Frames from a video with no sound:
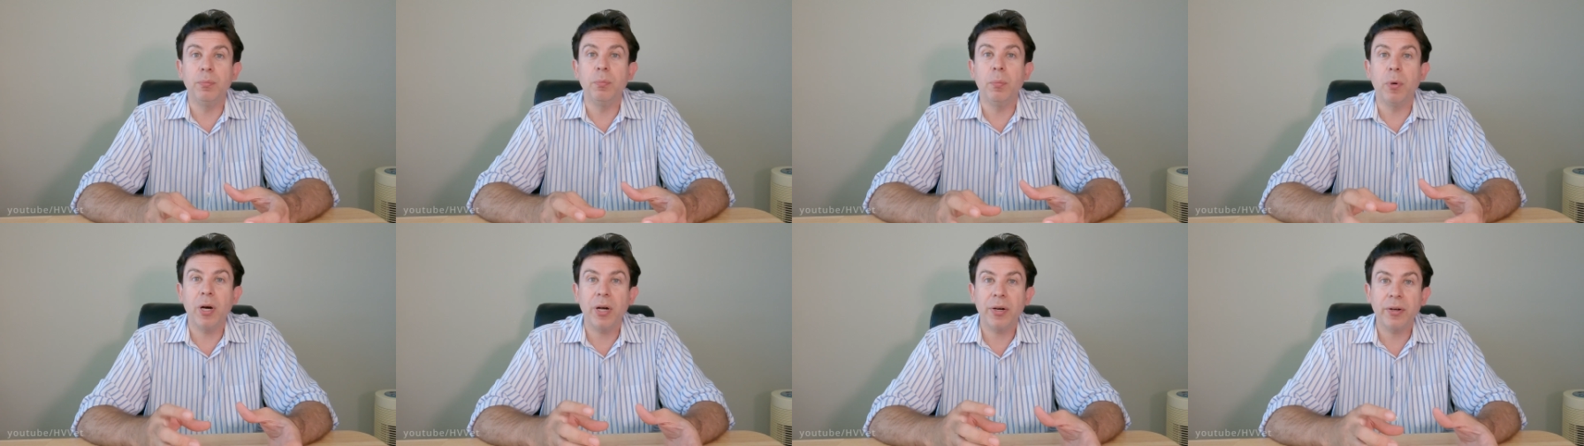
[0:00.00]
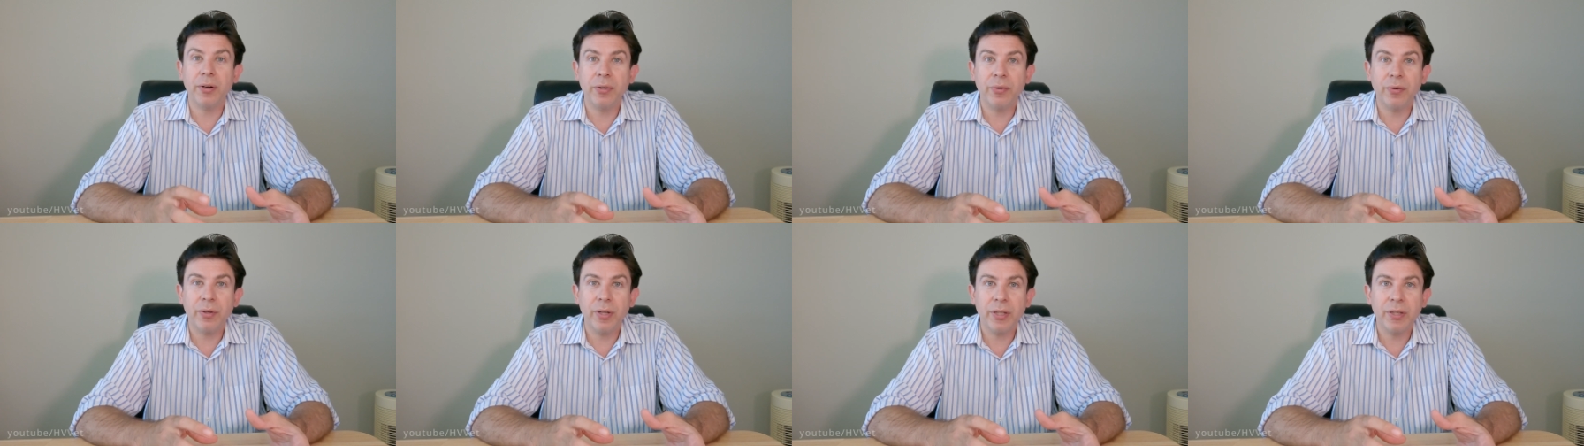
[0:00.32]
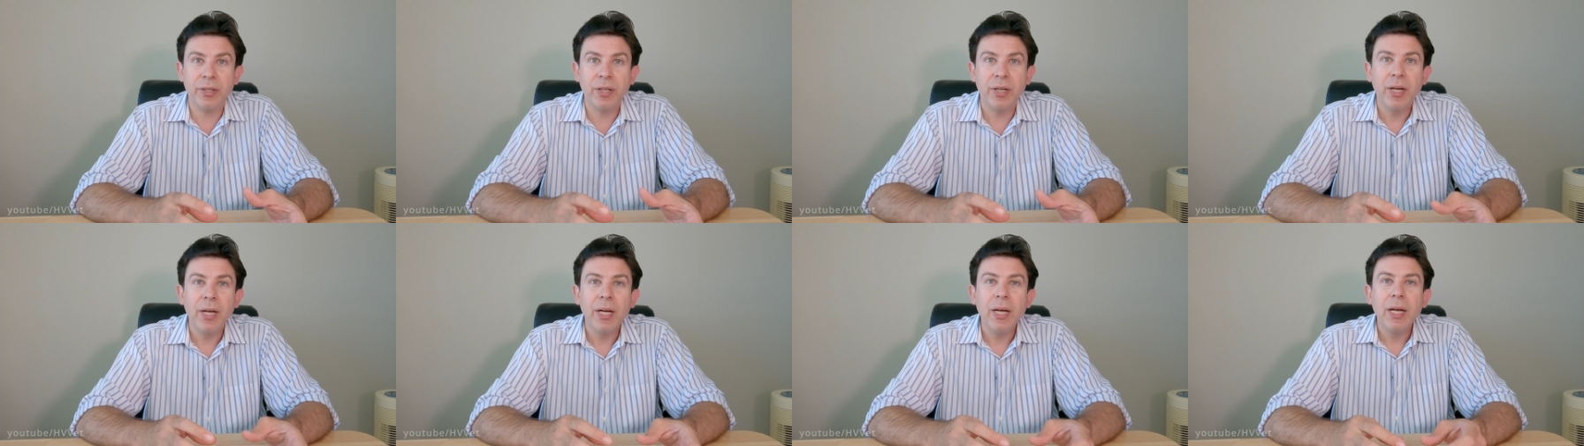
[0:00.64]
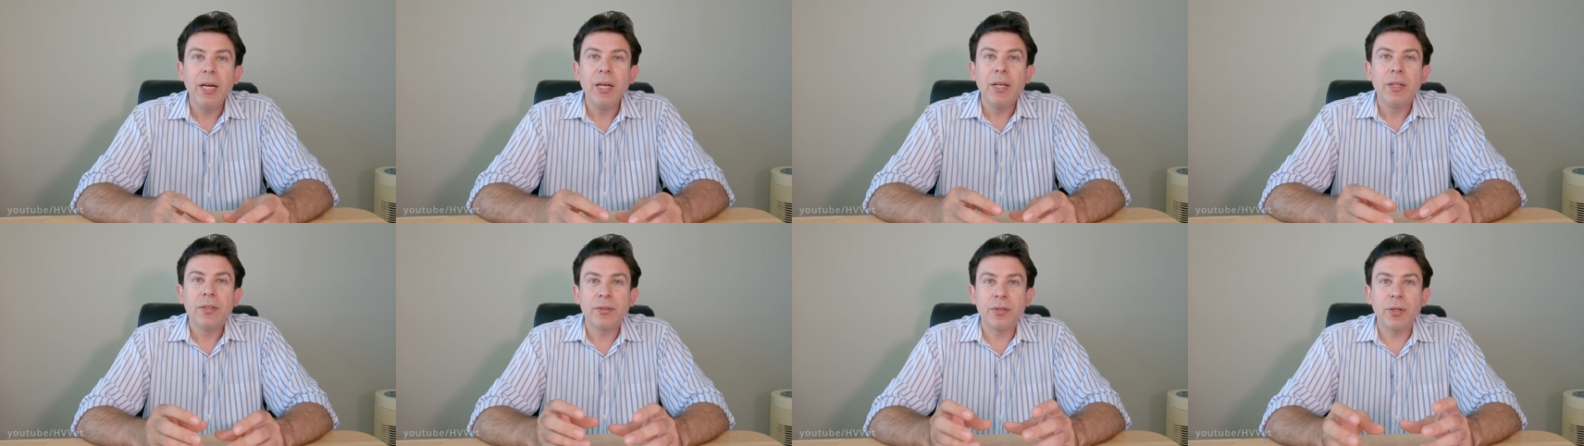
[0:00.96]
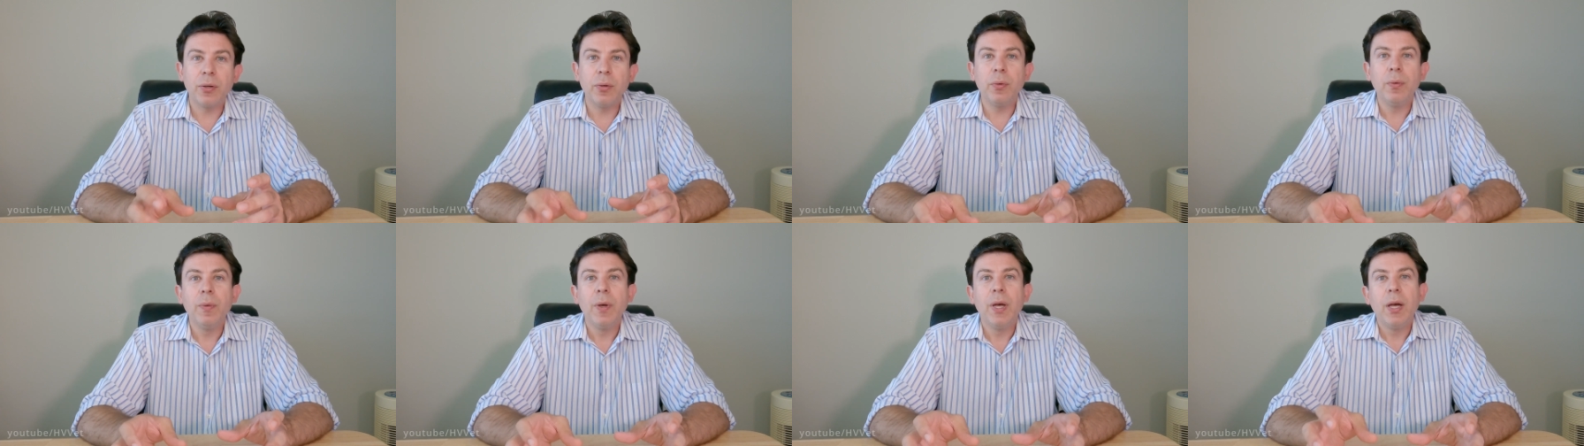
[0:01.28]
to monitor it.
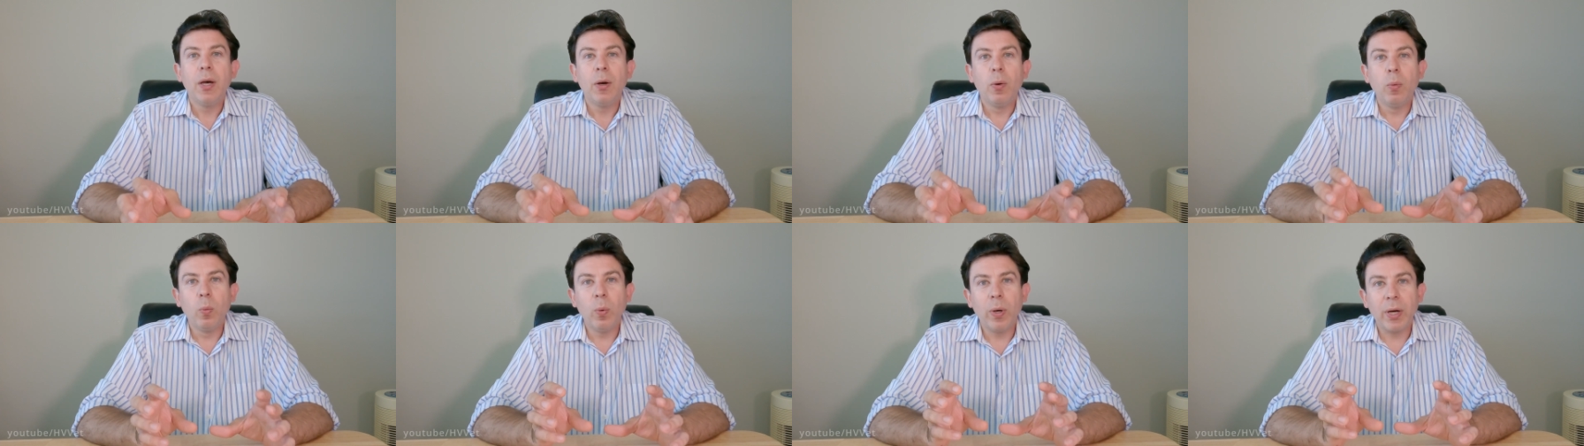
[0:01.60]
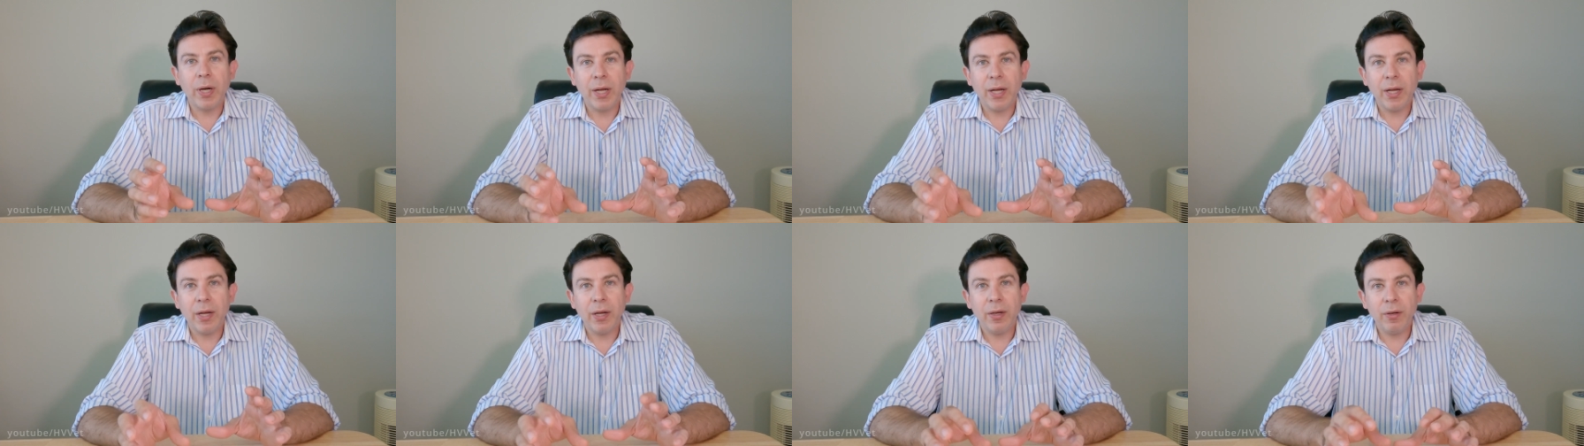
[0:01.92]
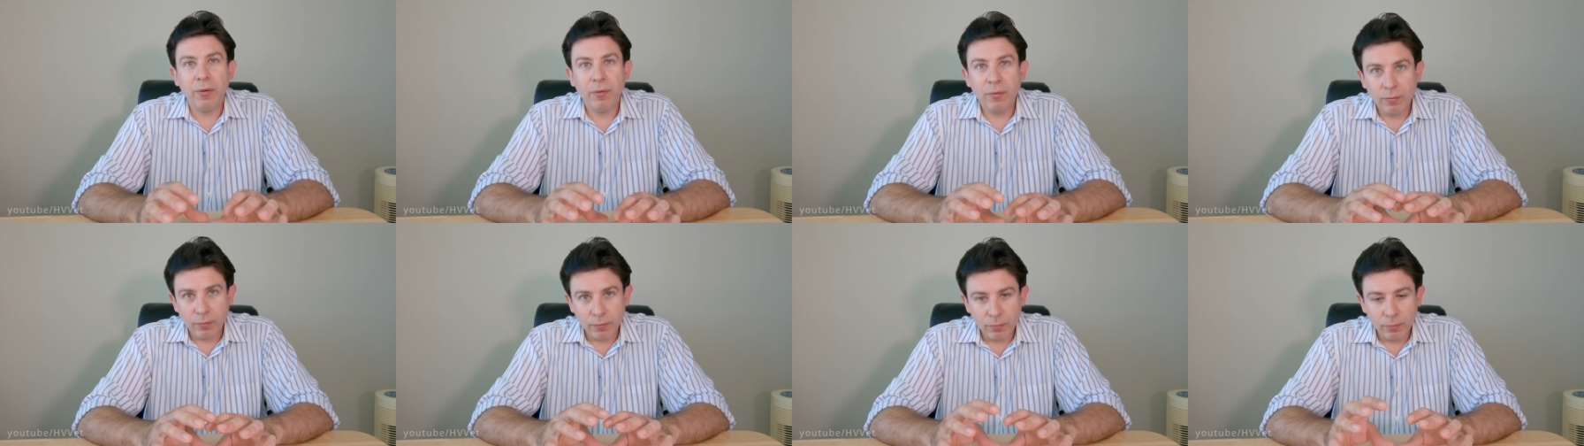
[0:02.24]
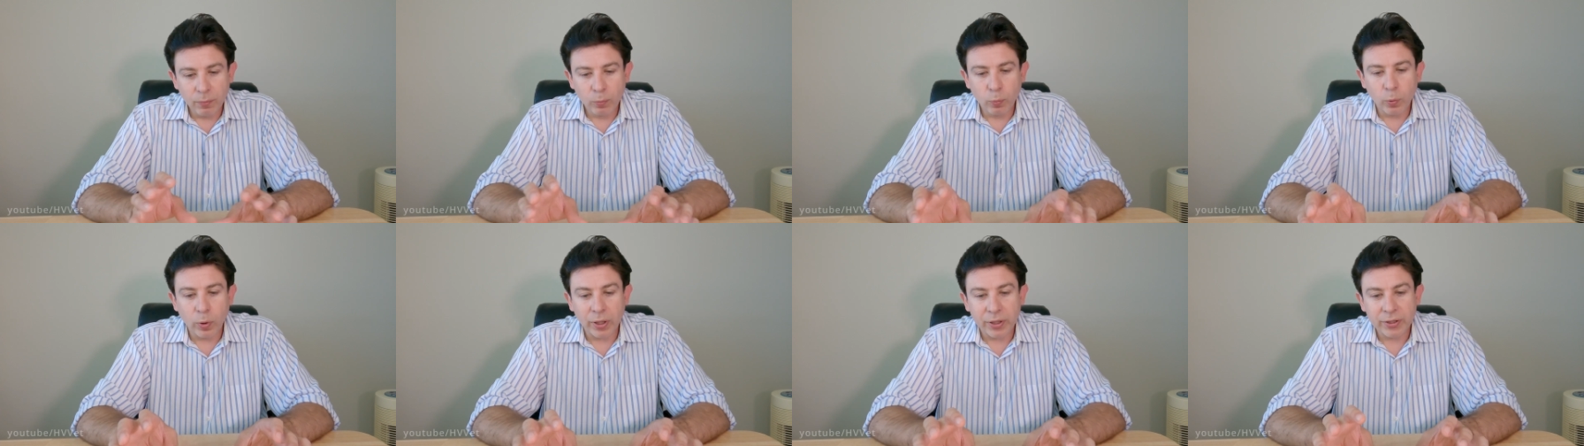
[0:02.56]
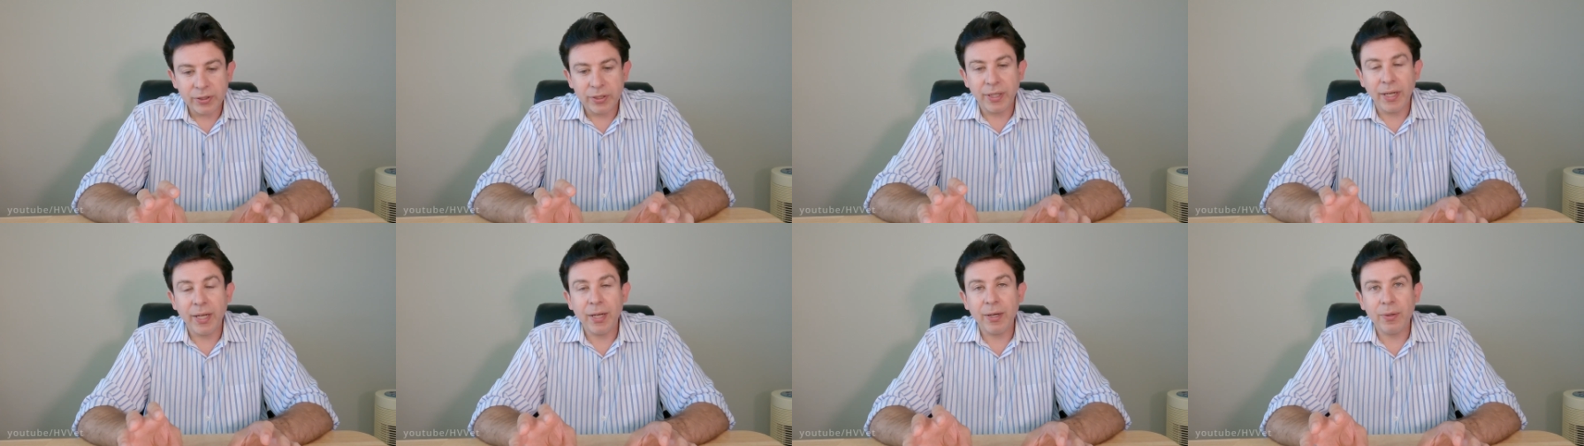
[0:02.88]
So when I
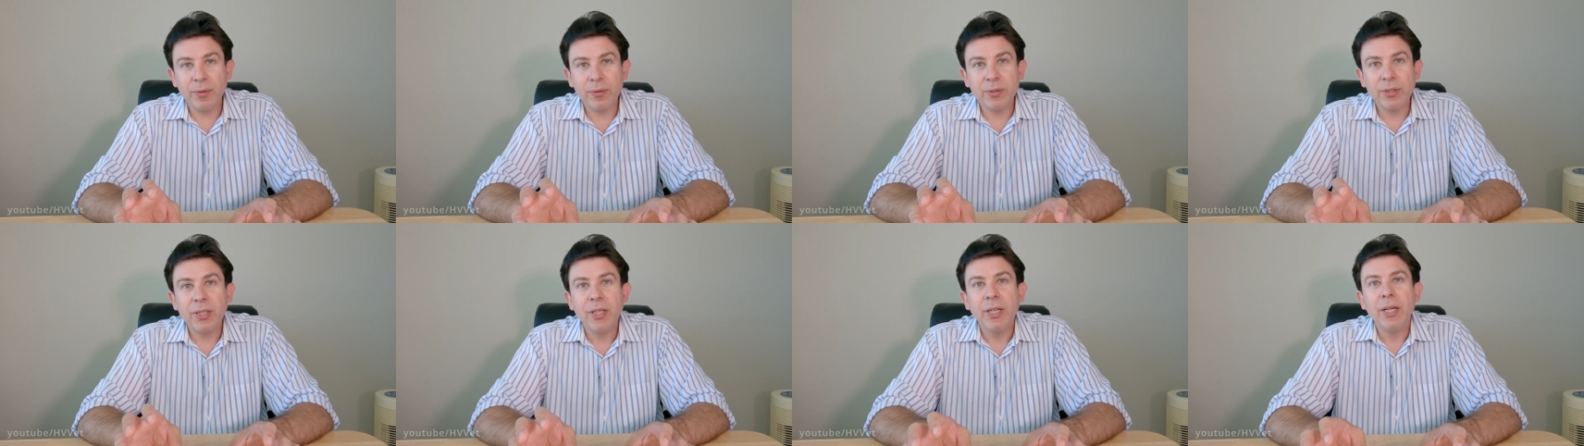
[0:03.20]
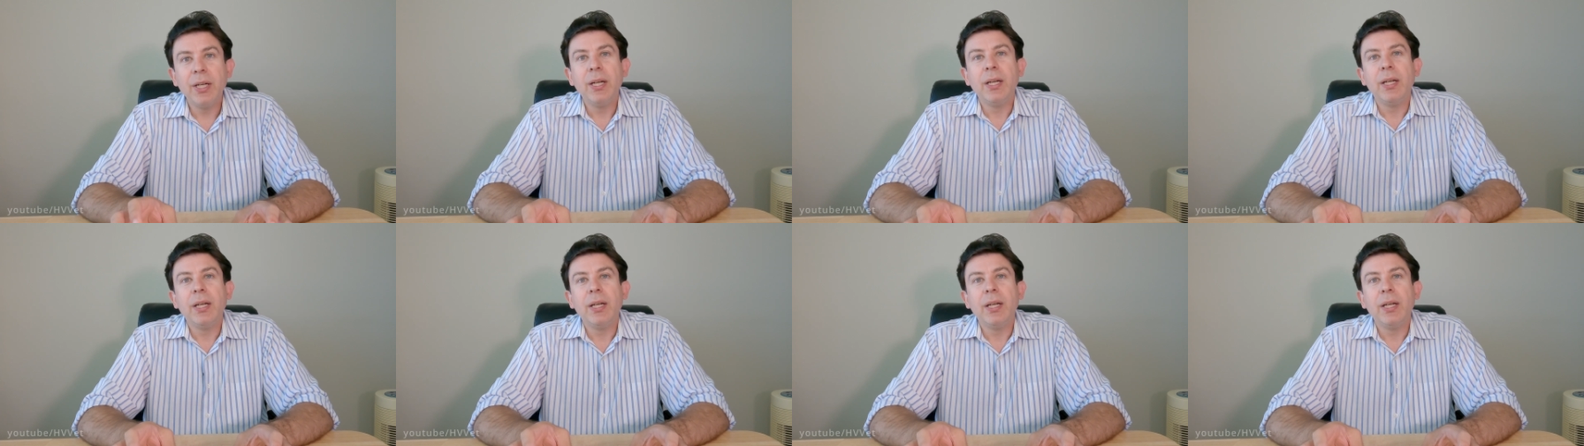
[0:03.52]
worked it out,